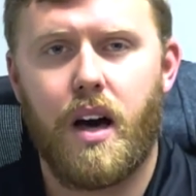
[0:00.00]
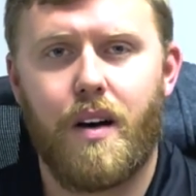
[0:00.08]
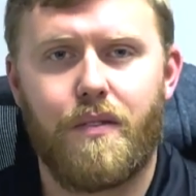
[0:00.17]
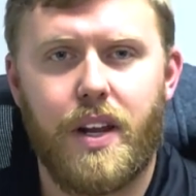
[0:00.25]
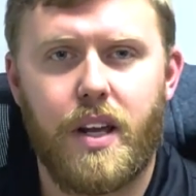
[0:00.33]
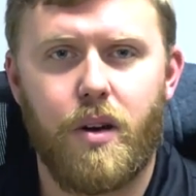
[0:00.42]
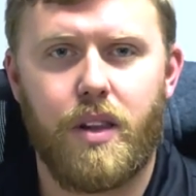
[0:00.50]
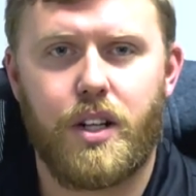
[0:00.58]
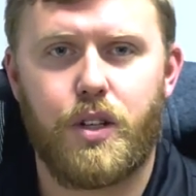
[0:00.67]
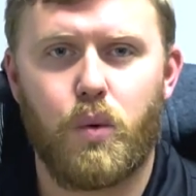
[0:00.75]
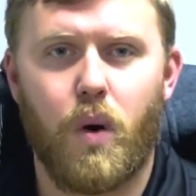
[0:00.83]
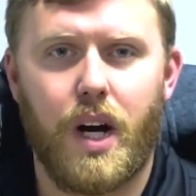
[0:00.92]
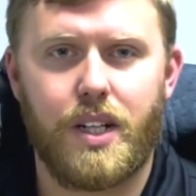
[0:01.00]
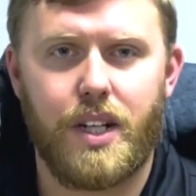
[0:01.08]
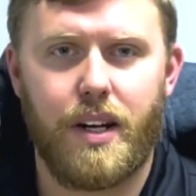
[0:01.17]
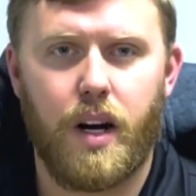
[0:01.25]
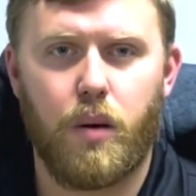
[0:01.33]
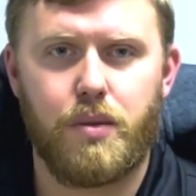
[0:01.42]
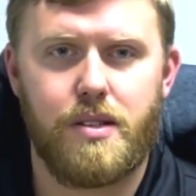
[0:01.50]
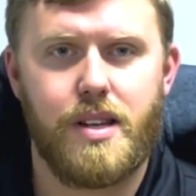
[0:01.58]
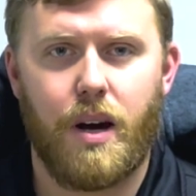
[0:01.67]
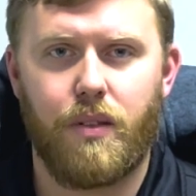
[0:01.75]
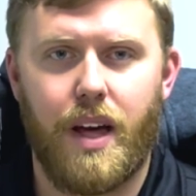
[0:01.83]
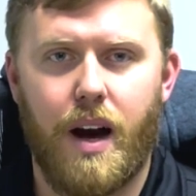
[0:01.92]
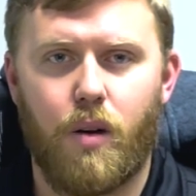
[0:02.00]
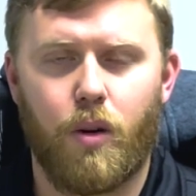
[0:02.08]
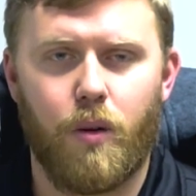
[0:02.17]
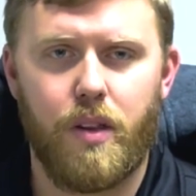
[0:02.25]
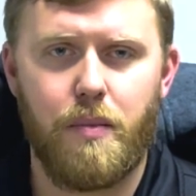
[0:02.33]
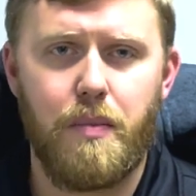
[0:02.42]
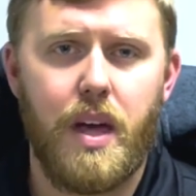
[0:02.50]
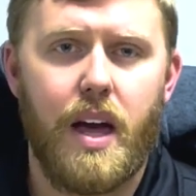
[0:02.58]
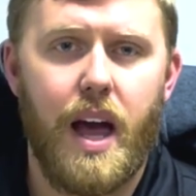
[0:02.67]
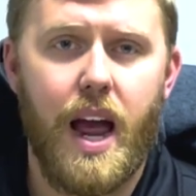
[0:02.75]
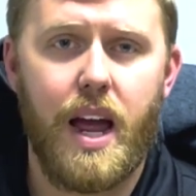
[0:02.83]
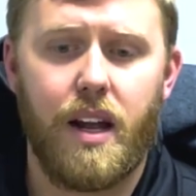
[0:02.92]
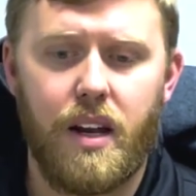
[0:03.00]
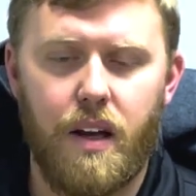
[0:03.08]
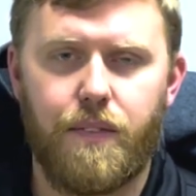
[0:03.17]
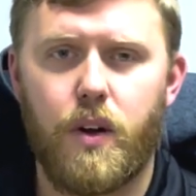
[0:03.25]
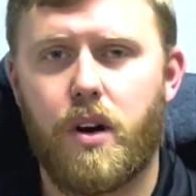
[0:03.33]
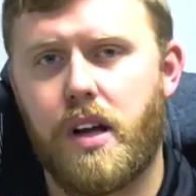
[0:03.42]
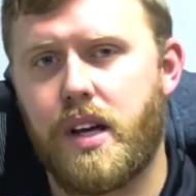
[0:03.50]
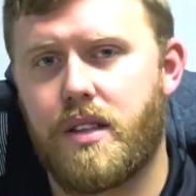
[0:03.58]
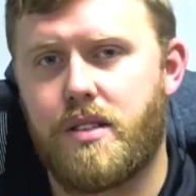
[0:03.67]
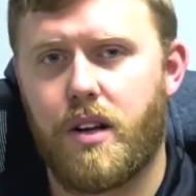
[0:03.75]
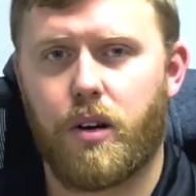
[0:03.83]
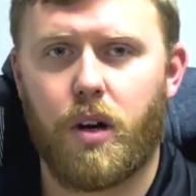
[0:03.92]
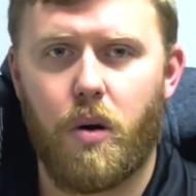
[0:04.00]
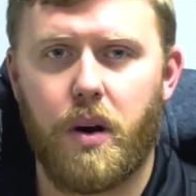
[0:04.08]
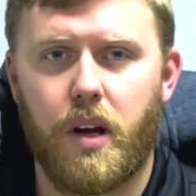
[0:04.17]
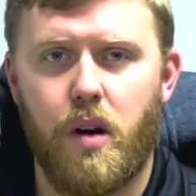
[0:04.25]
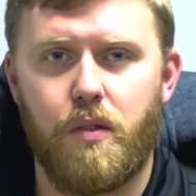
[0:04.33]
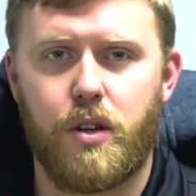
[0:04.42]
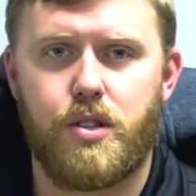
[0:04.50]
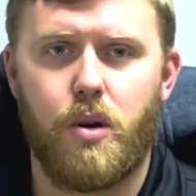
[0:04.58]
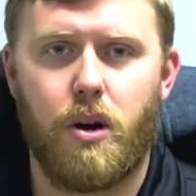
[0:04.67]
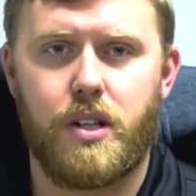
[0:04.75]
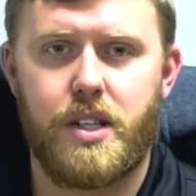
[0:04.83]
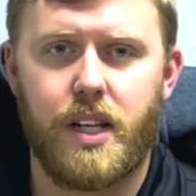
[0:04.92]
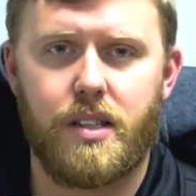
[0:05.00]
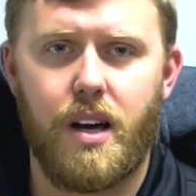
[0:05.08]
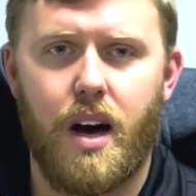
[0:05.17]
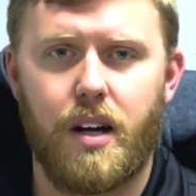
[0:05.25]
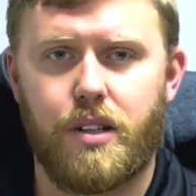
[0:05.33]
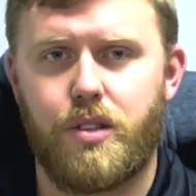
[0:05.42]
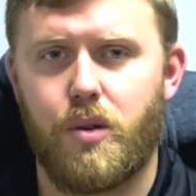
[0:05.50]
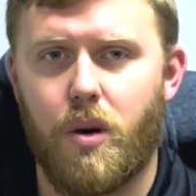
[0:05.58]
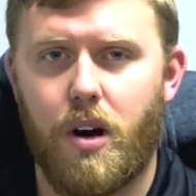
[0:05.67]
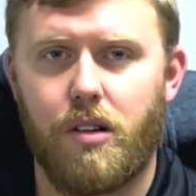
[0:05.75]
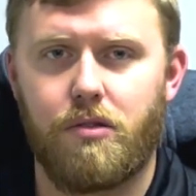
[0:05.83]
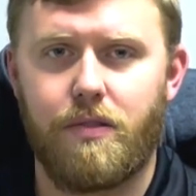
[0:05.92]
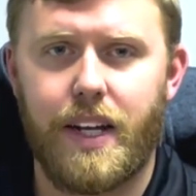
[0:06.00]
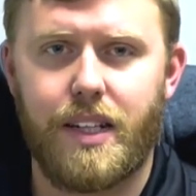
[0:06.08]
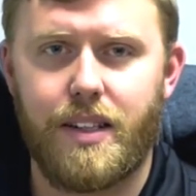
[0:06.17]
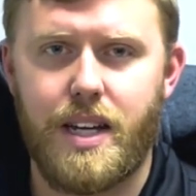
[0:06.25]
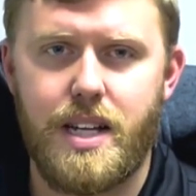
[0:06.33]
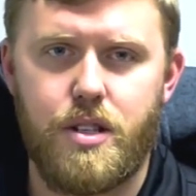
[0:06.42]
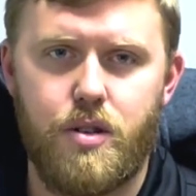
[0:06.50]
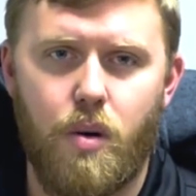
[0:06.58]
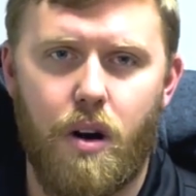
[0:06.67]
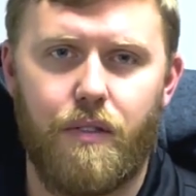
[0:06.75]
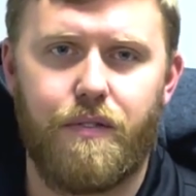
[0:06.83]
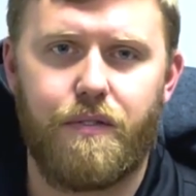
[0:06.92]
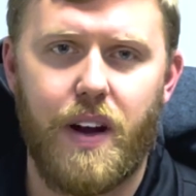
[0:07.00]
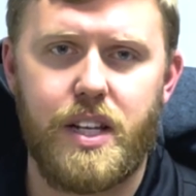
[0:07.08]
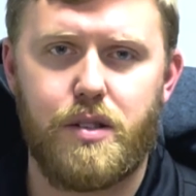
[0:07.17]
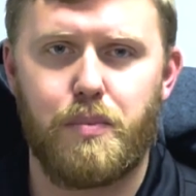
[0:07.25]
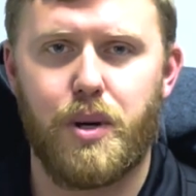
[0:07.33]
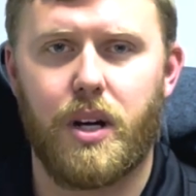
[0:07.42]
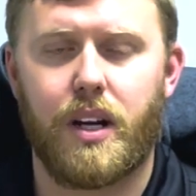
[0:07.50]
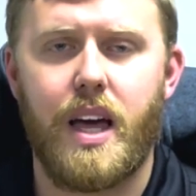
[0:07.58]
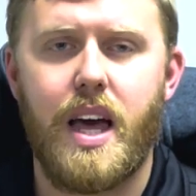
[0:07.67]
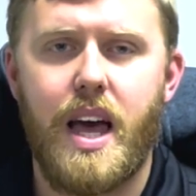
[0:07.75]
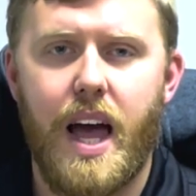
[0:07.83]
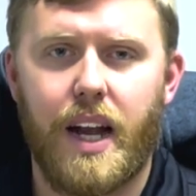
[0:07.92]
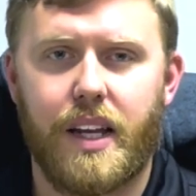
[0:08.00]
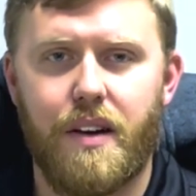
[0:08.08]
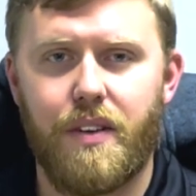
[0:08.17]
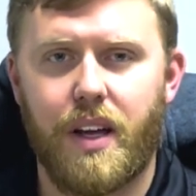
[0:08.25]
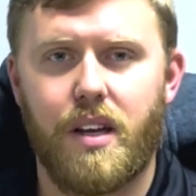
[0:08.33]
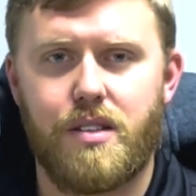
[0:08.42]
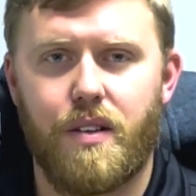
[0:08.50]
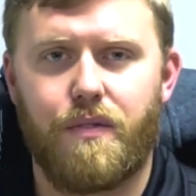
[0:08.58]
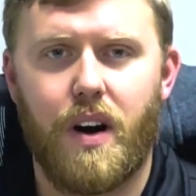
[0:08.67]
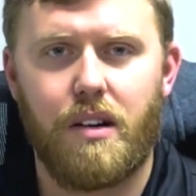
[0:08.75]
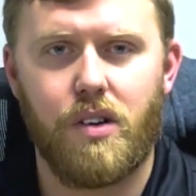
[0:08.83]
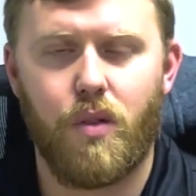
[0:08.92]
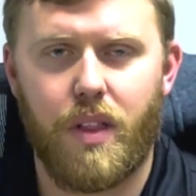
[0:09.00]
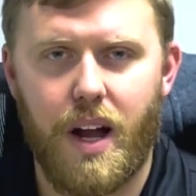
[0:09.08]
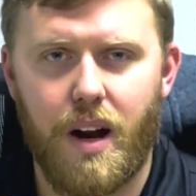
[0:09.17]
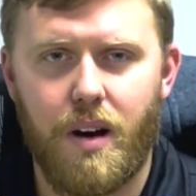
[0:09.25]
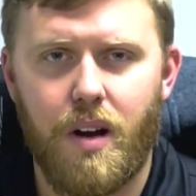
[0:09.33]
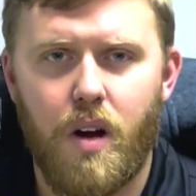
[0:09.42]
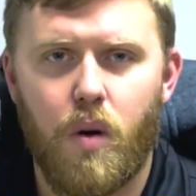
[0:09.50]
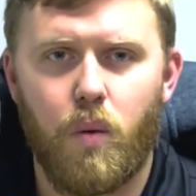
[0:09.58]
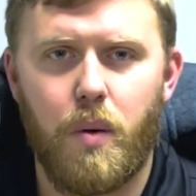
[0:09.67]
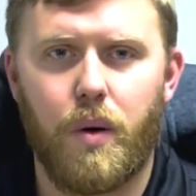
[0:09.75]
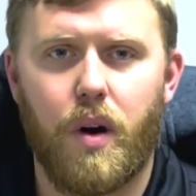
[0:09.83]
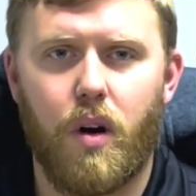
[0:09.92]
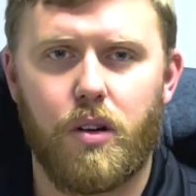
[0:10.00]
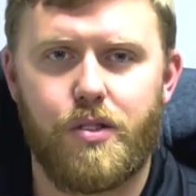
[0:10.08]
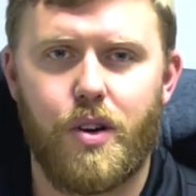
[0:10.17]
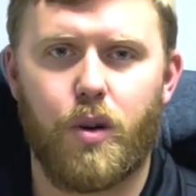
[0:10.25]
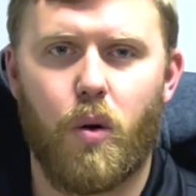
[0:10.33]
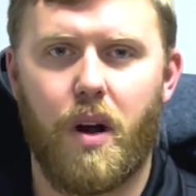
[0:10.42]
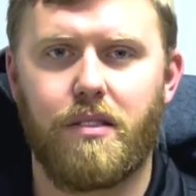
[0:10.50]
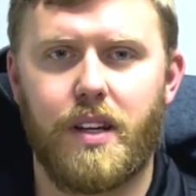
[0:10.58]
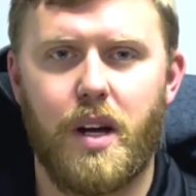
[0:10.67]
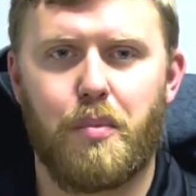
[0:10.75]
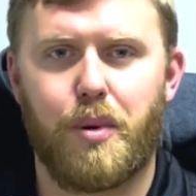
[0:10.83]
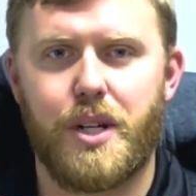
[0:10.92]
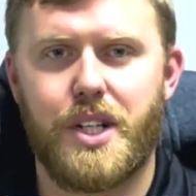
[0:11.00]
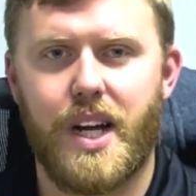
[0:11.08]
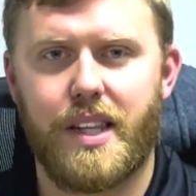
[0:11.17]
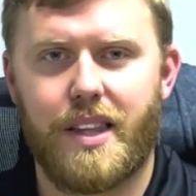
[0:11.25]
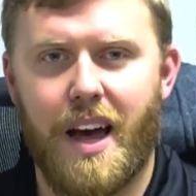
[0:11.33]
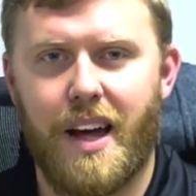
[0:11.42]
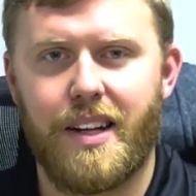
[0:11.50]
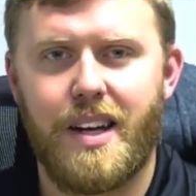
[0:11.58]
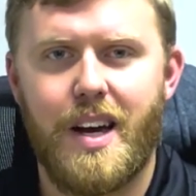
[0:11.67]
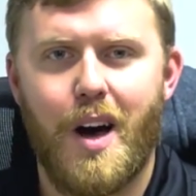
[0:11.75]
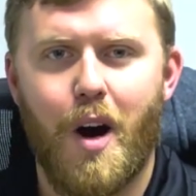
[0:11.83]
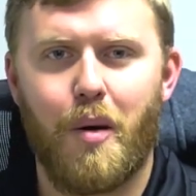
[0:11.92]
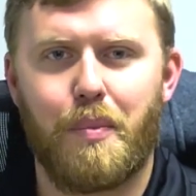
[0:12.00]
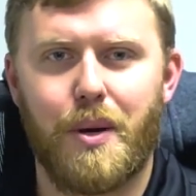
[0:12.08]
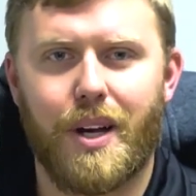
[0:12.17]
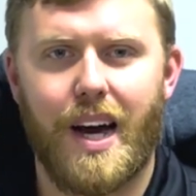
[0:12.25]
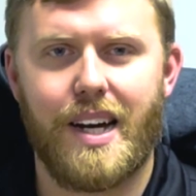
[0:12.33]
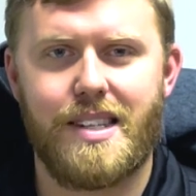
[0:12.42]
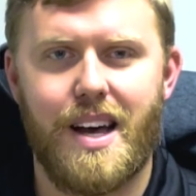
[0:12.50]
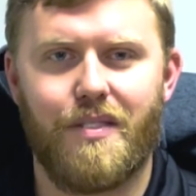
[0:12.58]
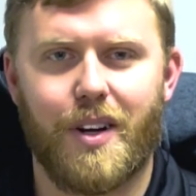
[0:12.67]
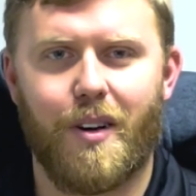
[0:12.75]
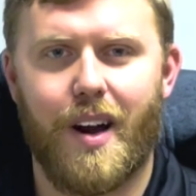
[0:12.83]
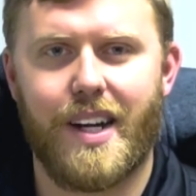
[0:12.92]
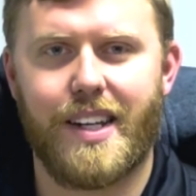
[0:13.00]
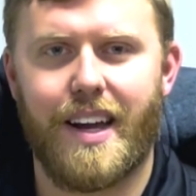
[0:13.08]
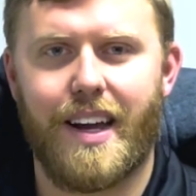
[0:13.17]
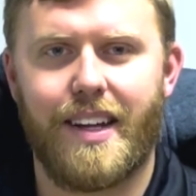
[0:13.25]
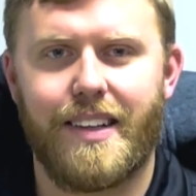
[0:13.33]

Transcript: video that you watch, it helps us out in the algorithm. And if you could consider going over to our TikTok, to our LinkedIn, to our Facebook, and giving us a follow there, we would also greatly appreciate that. Hope you guys have a great day.